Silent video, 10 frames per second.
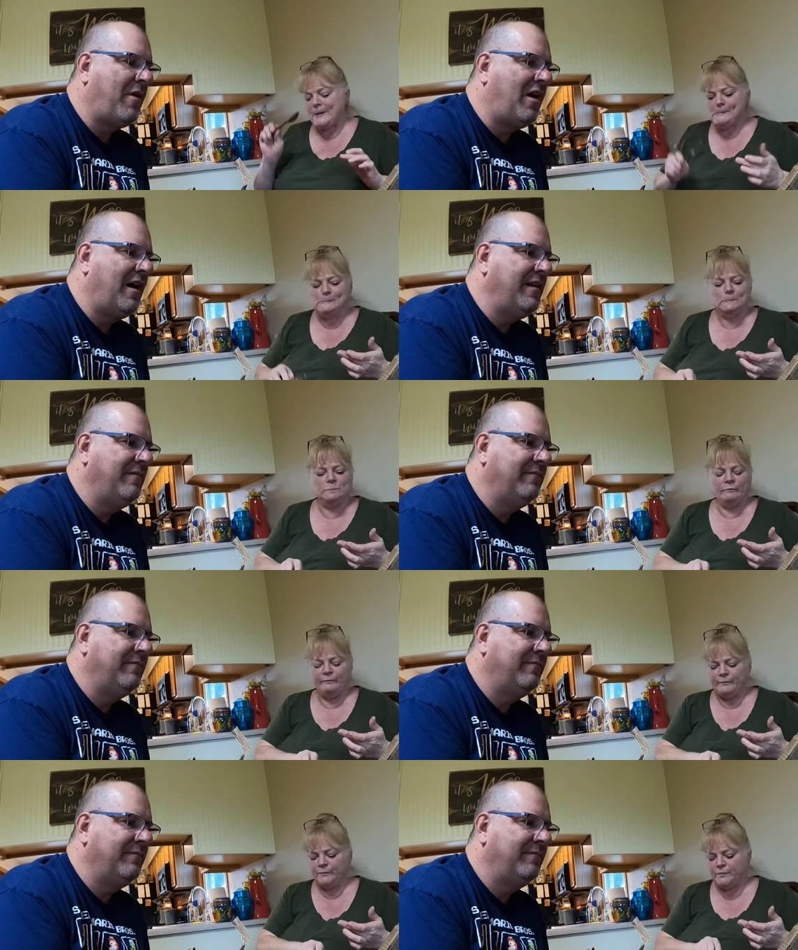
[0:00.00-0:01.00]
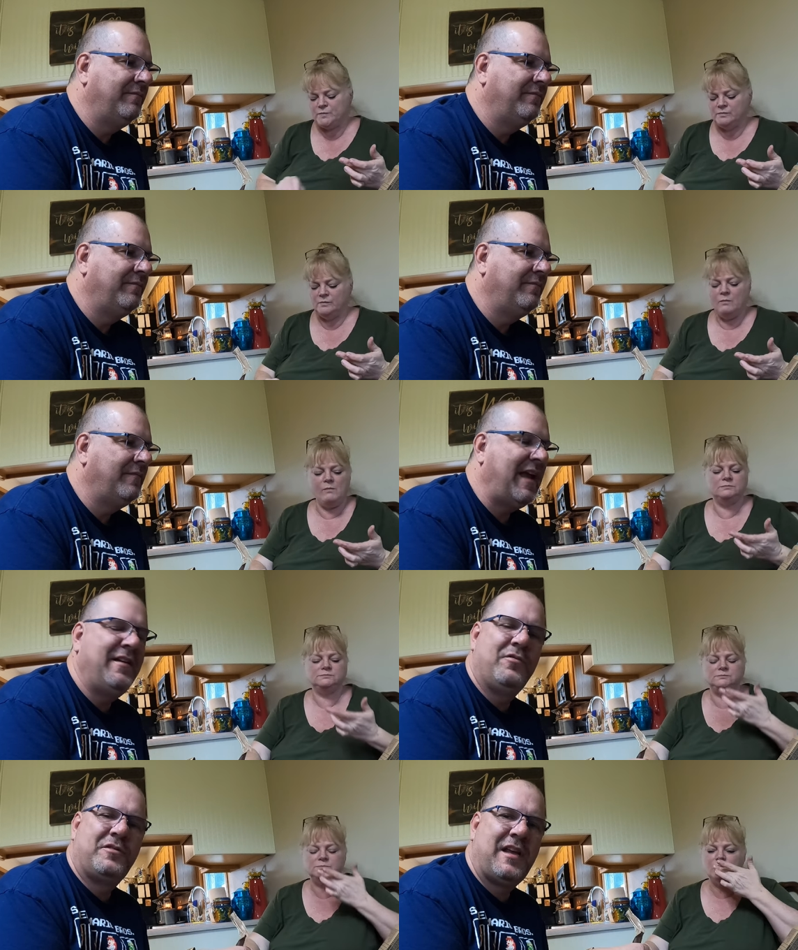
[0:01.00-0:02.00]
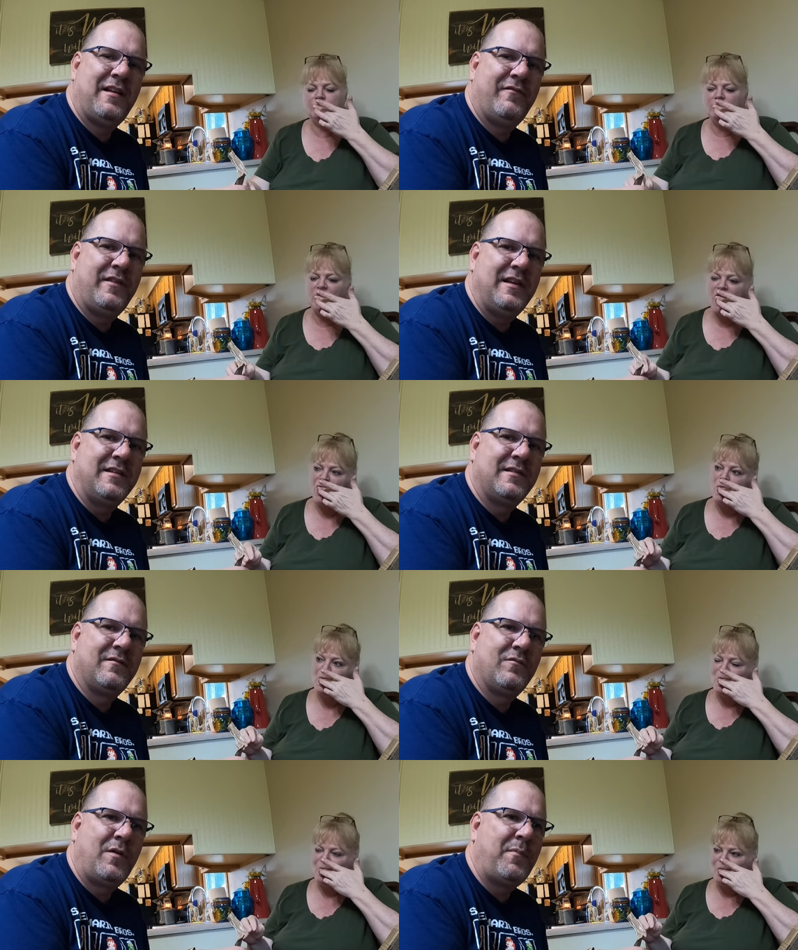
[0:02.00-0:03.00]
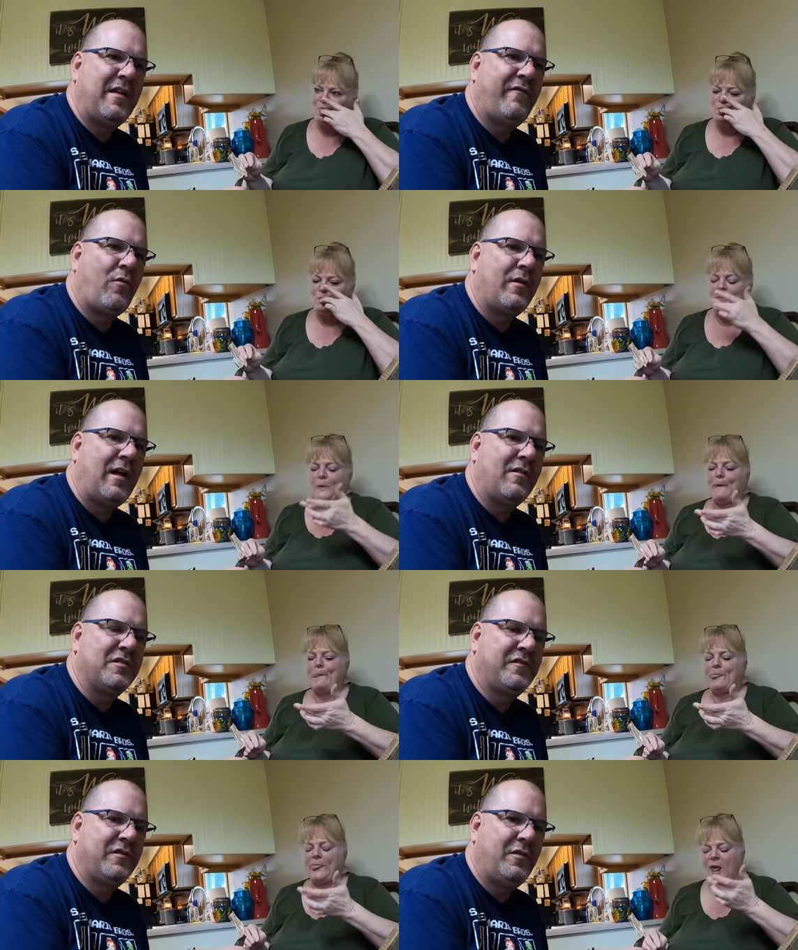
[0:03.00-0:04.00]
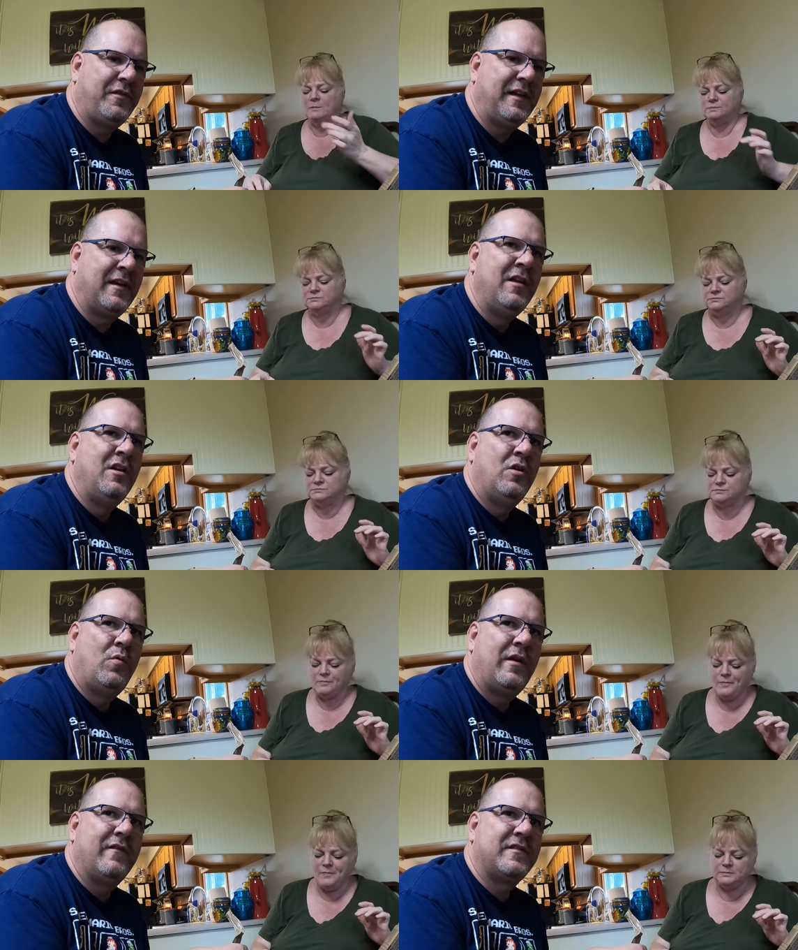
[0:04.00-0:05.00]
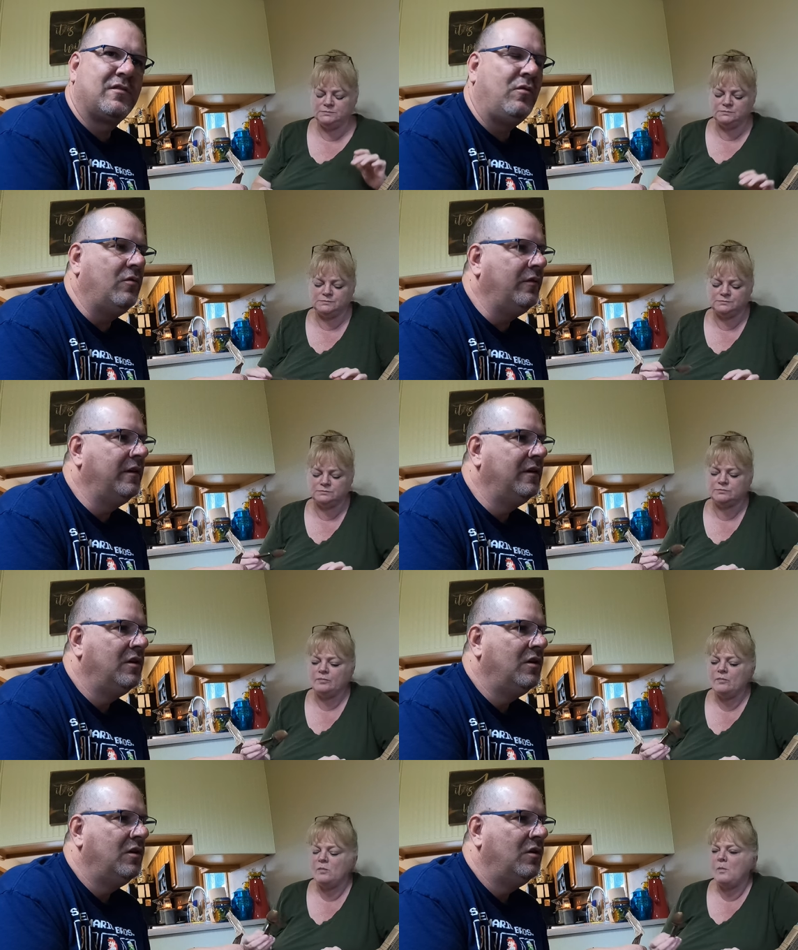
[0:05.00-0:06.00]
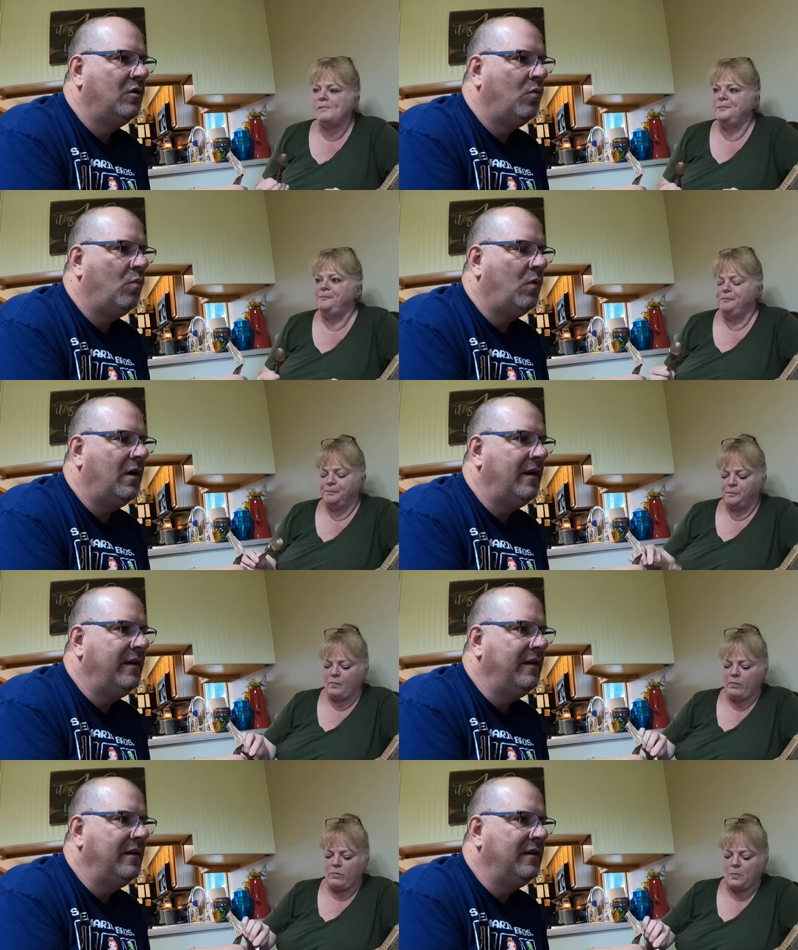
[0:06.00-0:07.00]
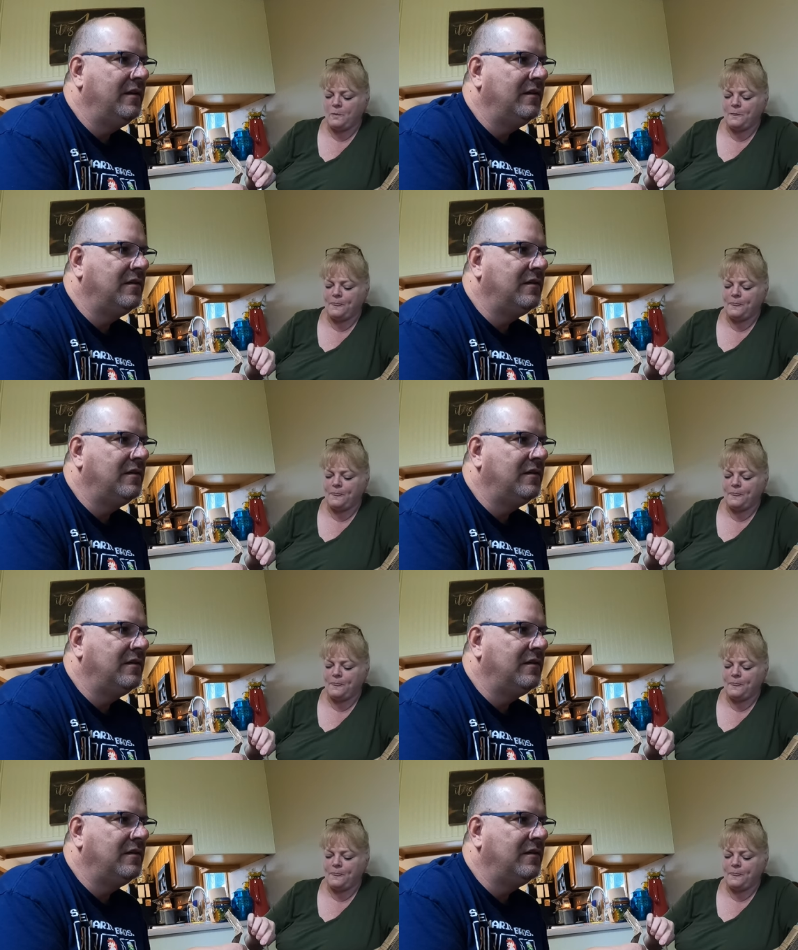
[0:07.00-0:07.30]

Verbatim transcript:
Speaker 1: bought eight or ten of these. We paid four dollars for the whole thing. We have sold one...